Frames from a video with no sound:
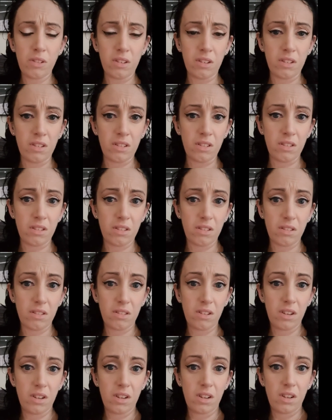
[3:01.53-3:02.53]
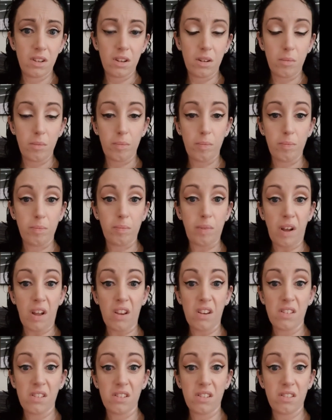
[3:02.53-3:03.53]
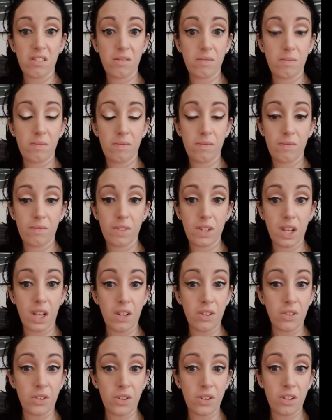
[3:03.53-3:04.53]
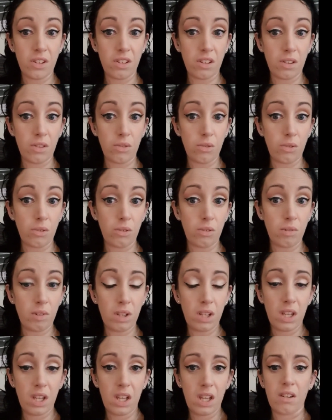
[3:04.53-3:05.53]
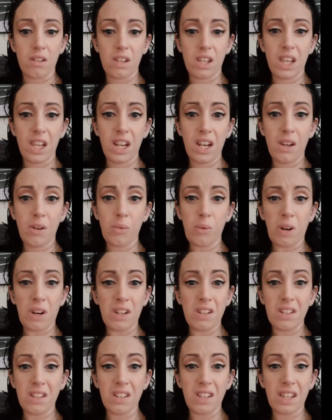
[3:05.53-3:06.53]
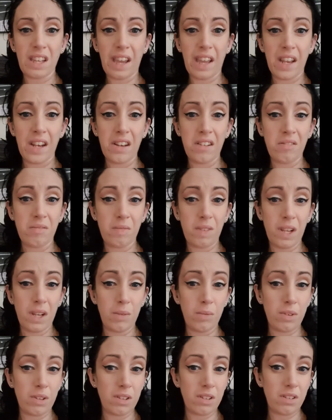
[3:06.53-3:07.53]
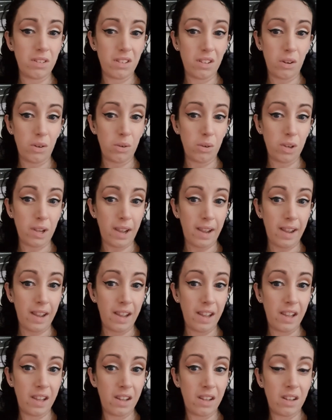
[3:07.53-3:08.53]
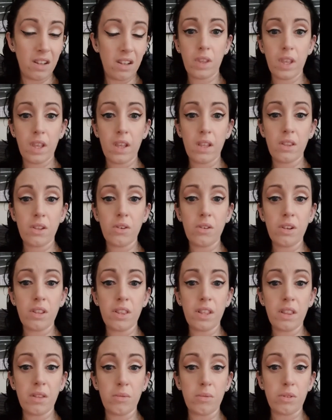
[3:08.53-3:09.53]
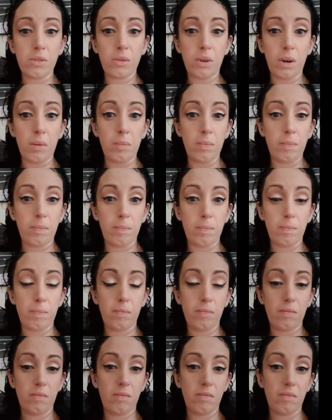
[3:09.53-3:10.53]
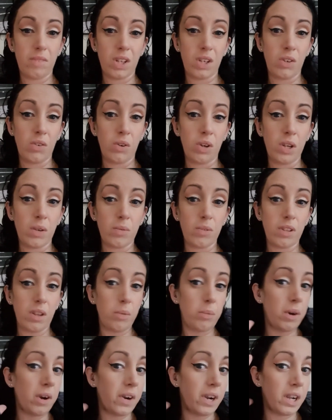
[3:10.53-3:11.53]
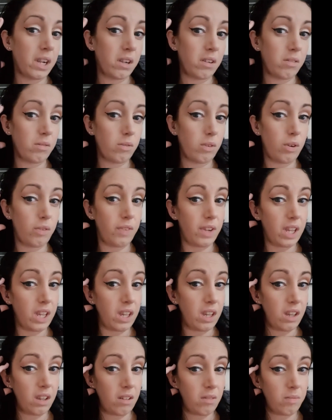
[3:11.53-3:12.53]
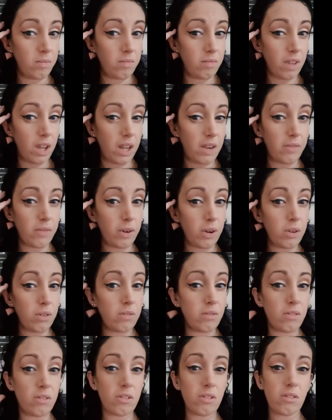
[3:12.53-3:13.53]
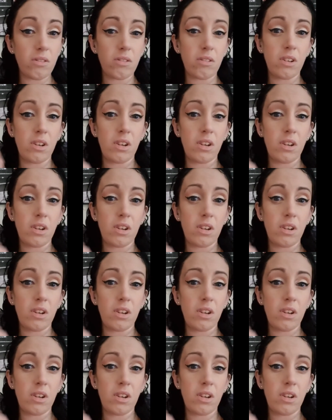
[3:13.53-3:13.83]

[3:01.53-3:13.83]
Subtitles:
as bad to get done as I thought. Healing wise, again, it was okay. The only thing that was quite annoying was like wearing over ear headphones